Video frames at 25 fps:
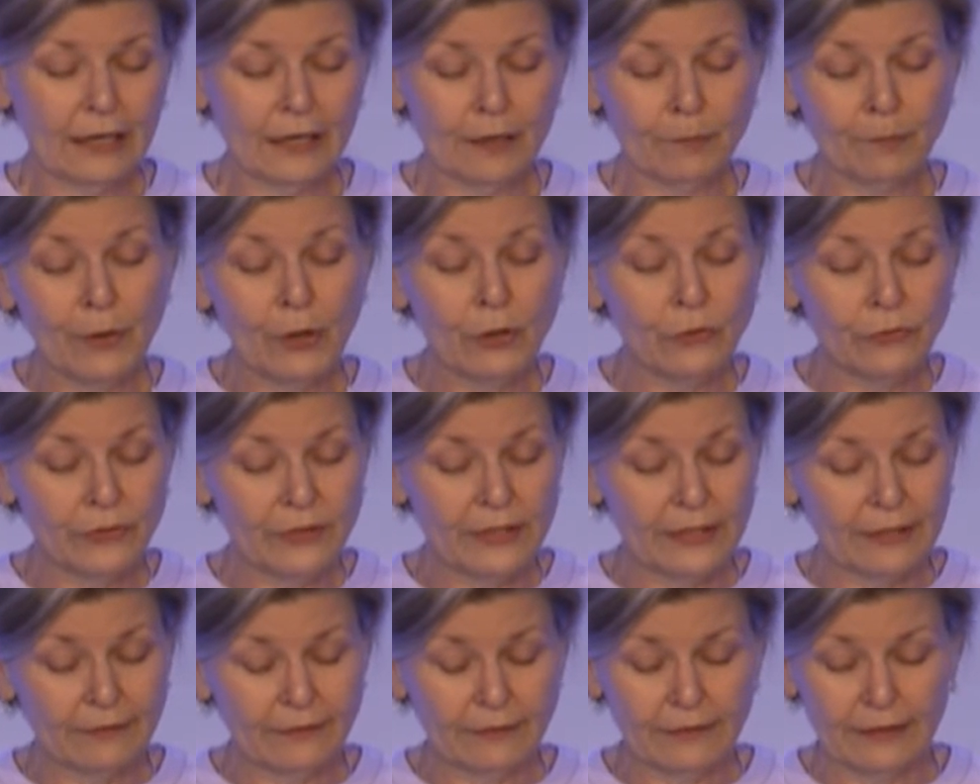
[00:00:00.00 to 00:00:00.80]
both
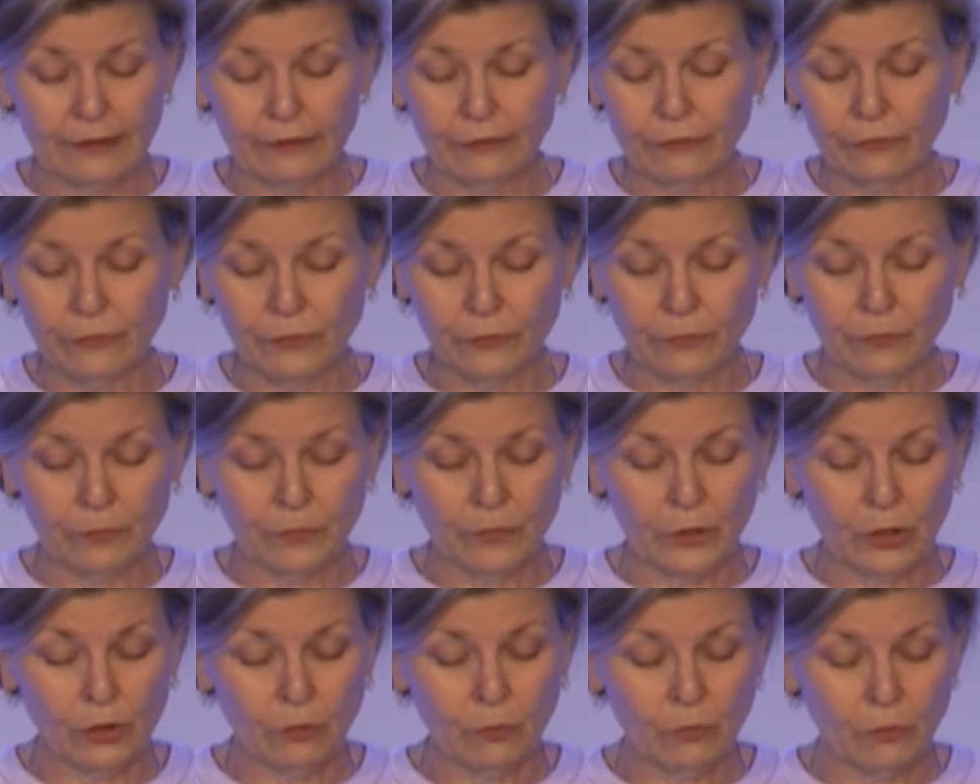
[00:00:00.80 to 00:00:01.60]
these things
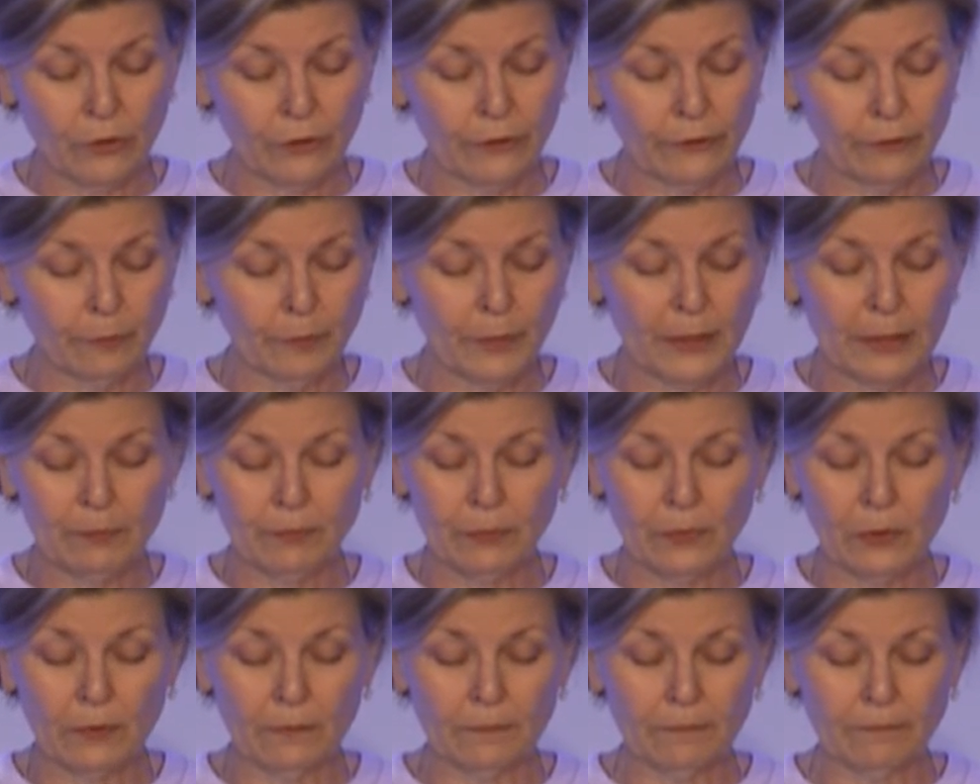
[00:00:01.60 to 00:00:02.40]
from numerous
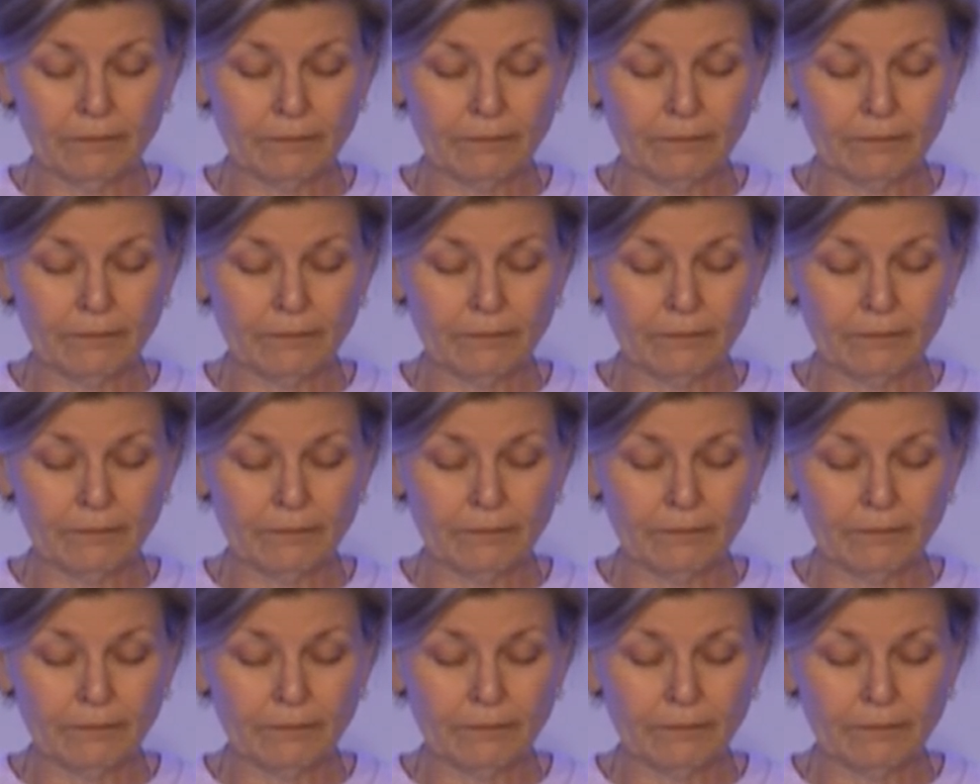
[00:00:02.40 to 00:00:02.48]
people.